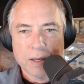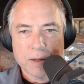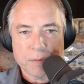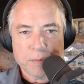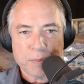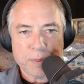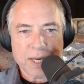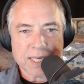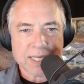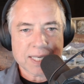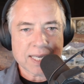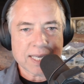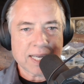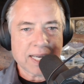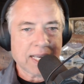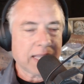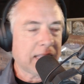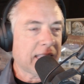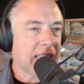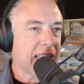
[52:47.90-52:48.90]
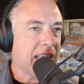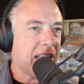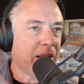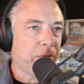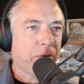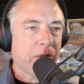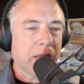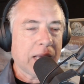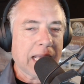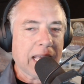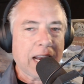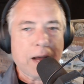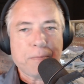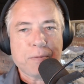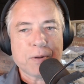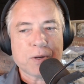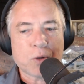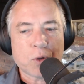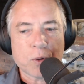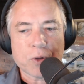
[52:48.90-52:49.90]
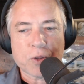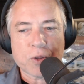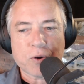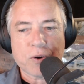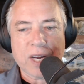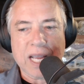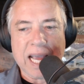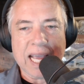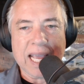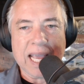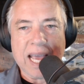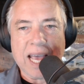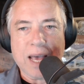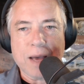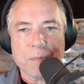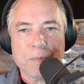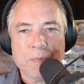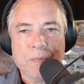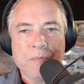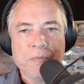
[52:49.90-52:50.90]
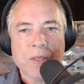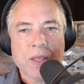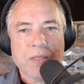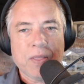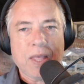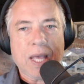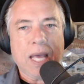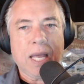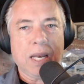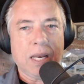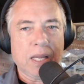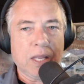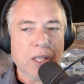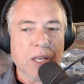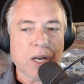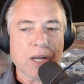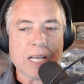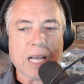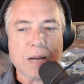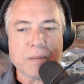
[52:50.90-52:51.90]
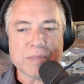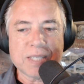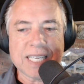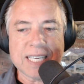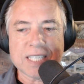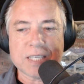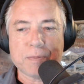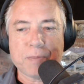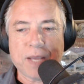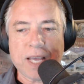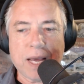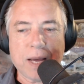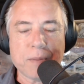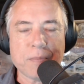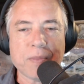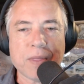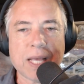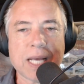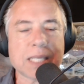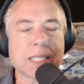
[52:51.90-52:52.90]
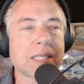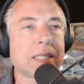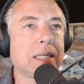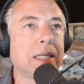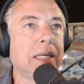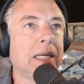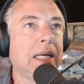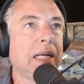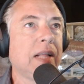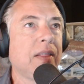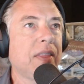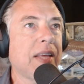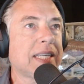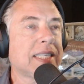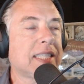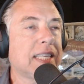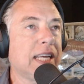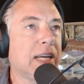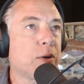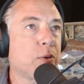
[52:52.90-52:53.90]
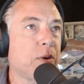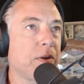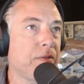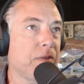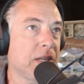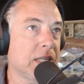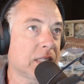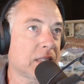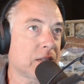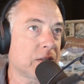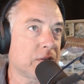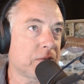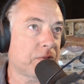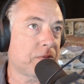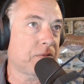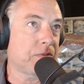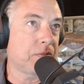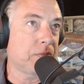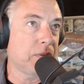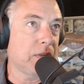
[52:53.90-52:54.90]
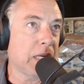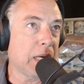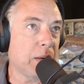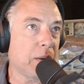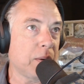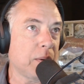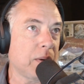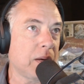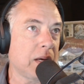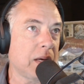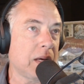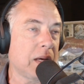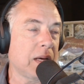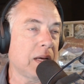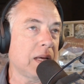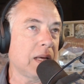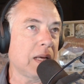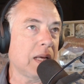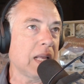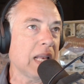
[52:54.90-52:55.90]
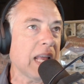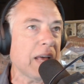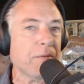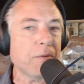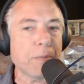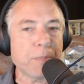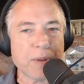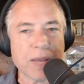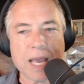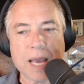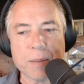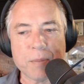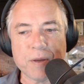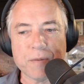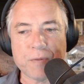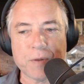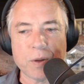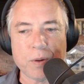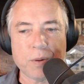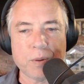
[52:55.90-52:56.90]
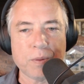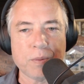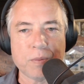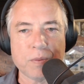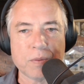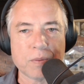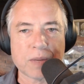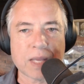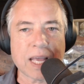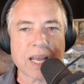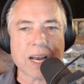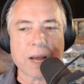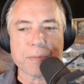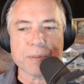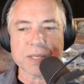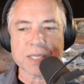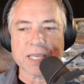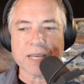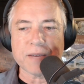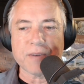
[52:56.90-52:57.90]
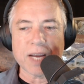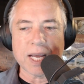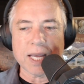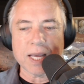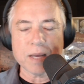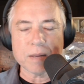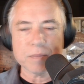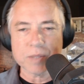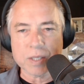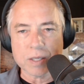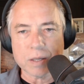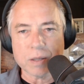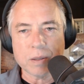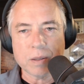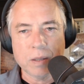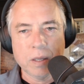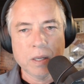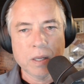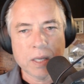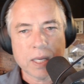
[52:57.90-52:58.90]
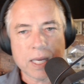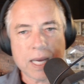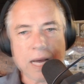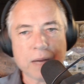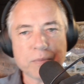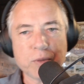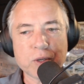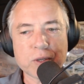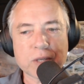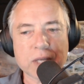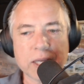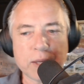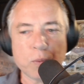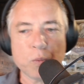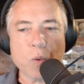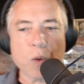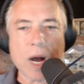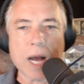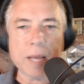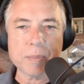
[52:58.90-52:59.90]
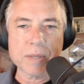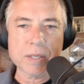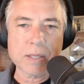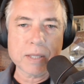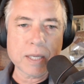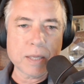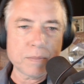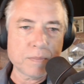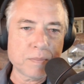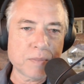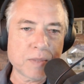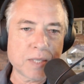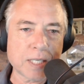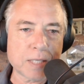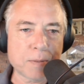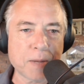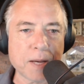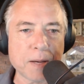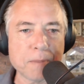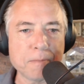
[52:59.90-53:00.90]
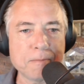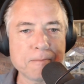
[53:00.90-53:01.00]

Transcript: But then if you get up at 2 or 3 a.m., then, you know, come 6 p.m., that's the equivalent of, you know, 11 p.m. if you get up at 7 a.m. So, yeah, I'm usually wiped come 6 p.m.